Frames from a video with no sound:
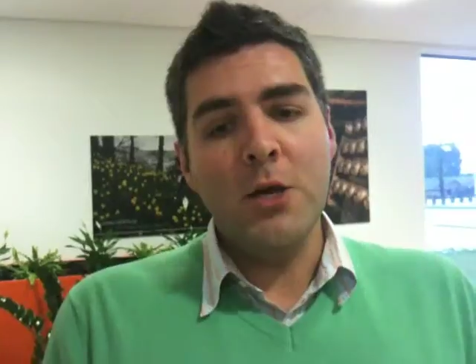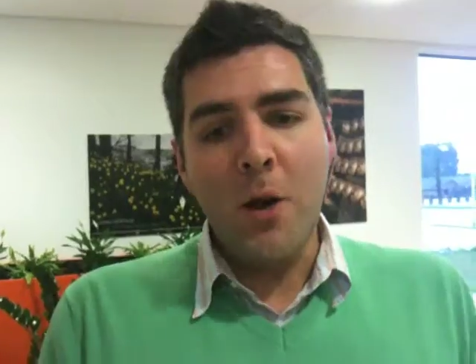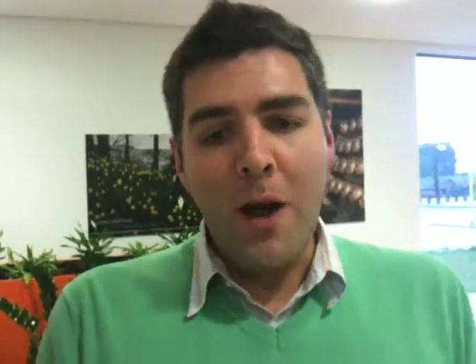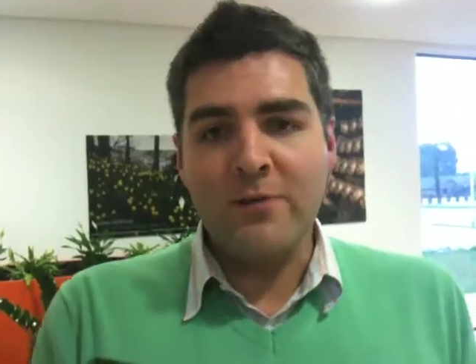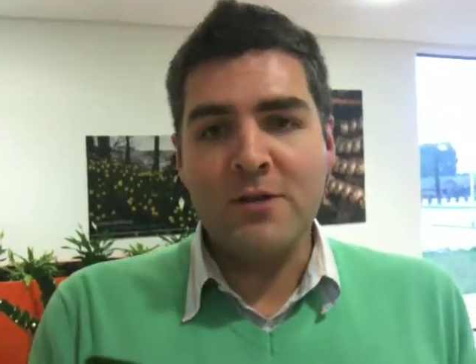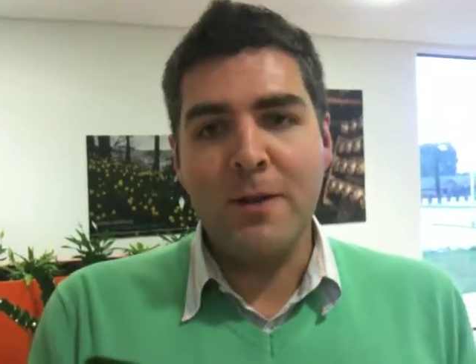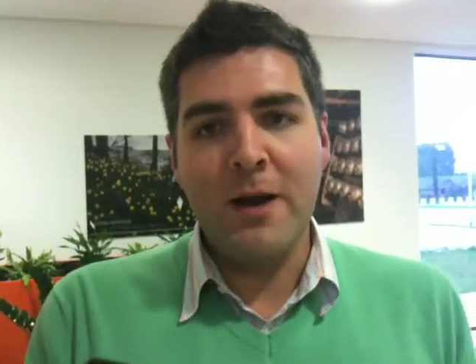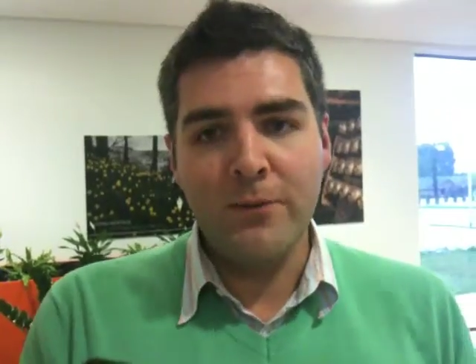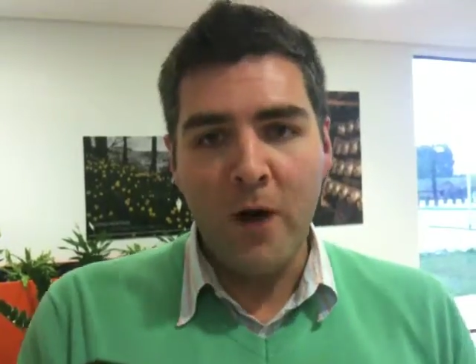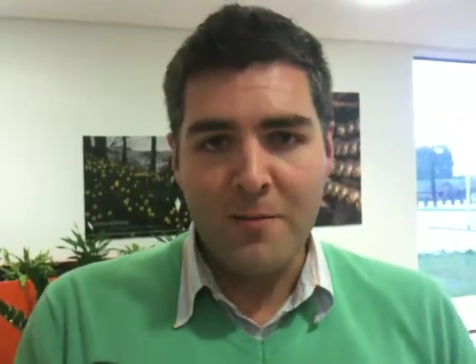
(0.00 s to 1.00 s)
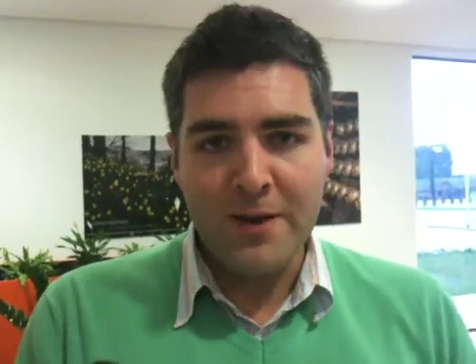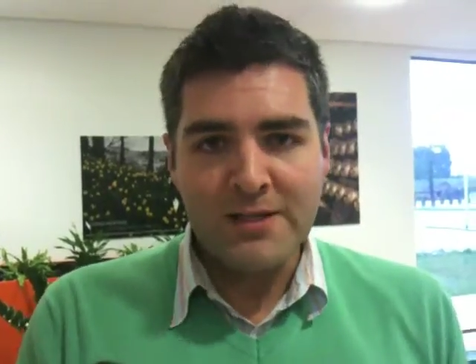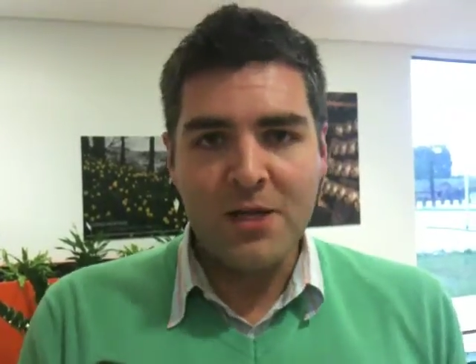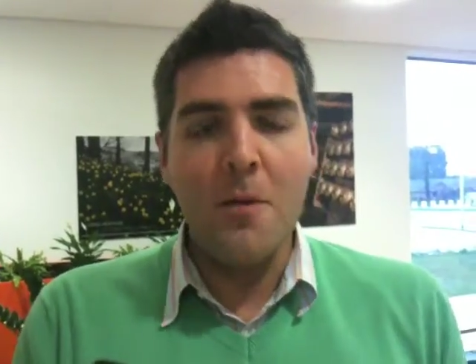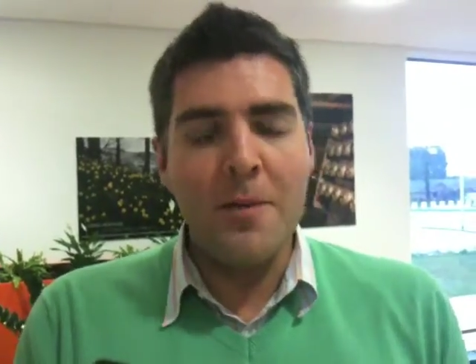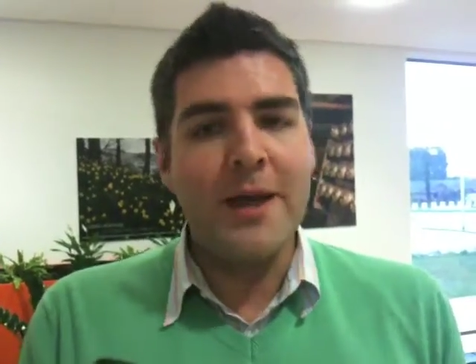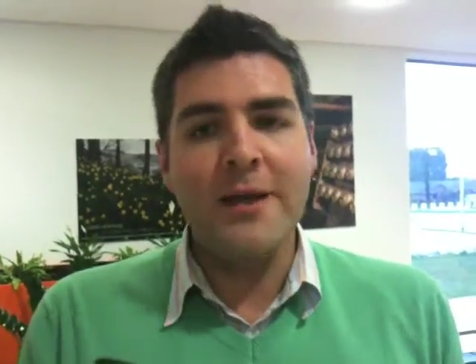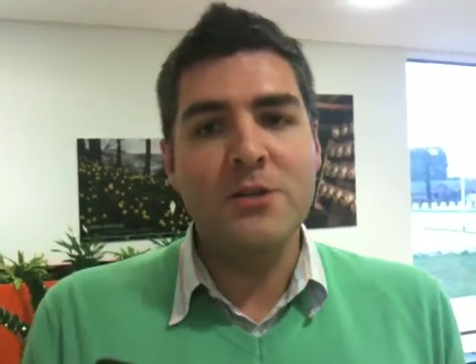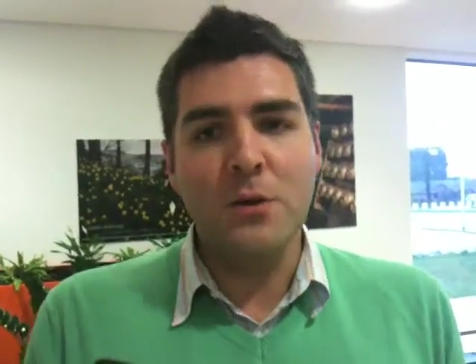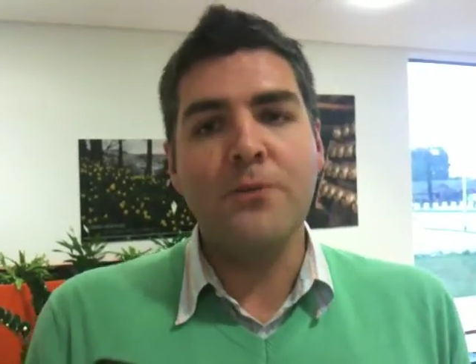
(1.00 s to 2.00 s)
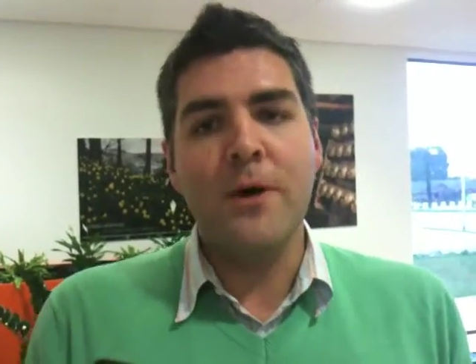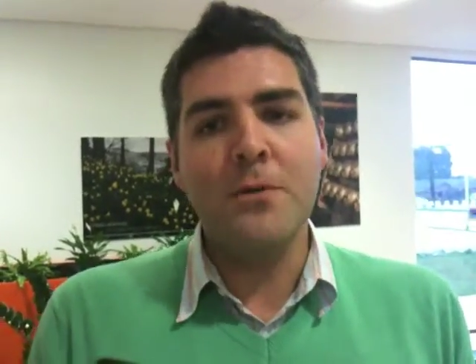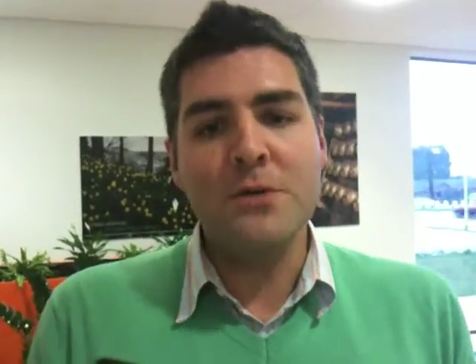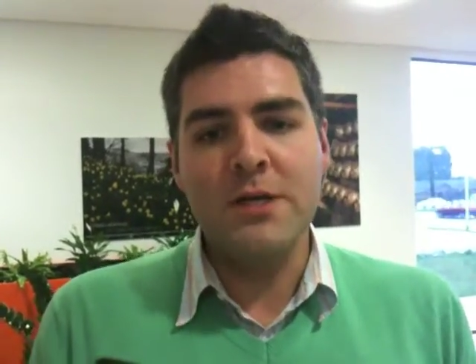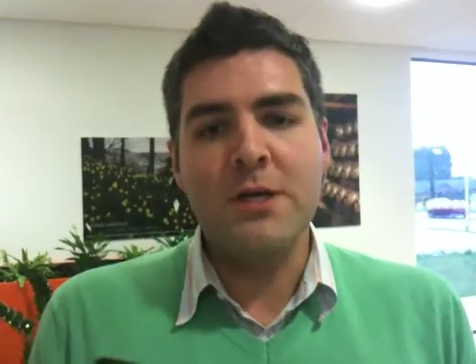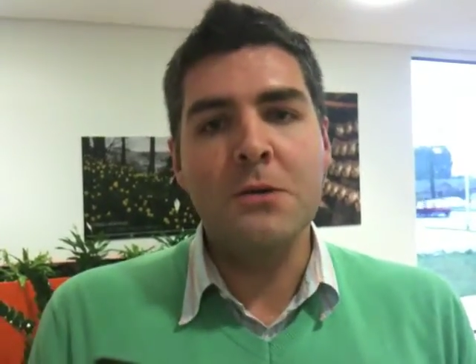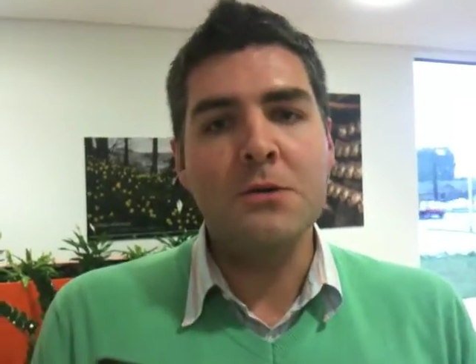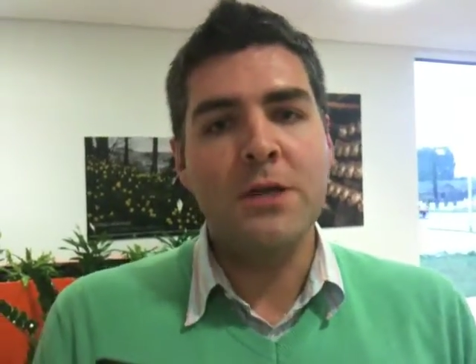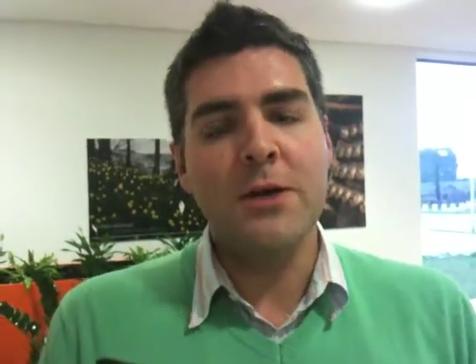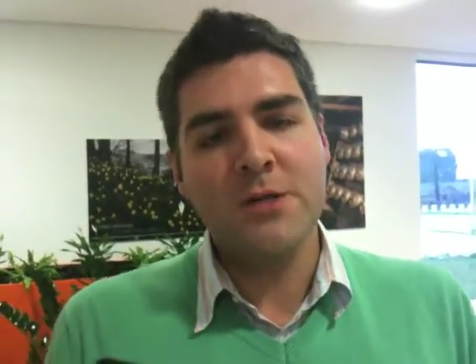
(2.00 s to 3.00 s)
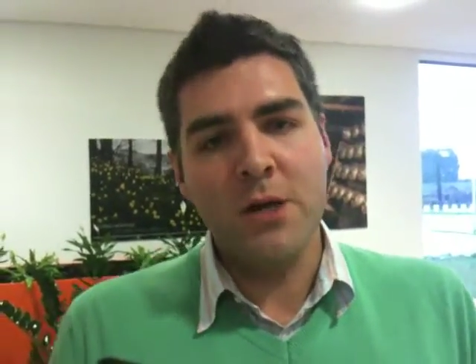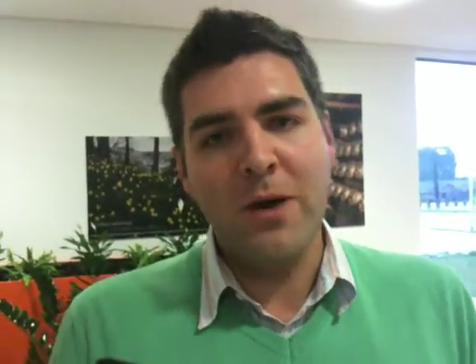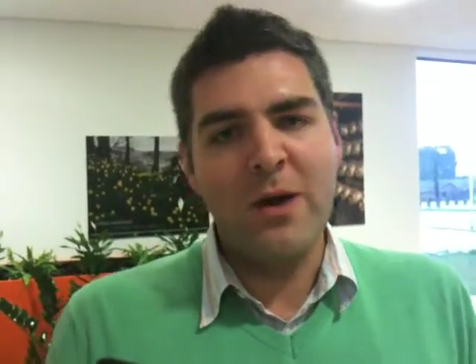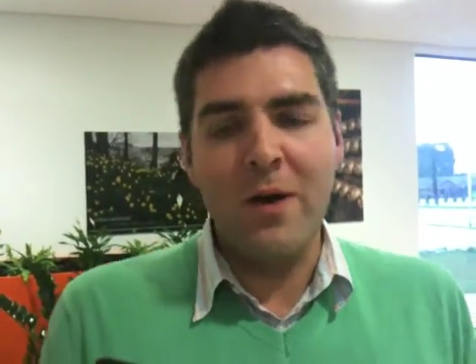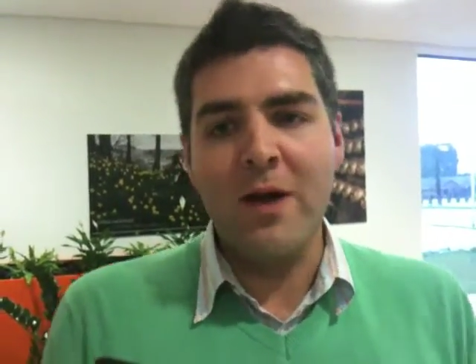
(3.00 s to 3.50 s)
you don't have to spend 5 minutes typing it into your phone to do. So it's a quicker way.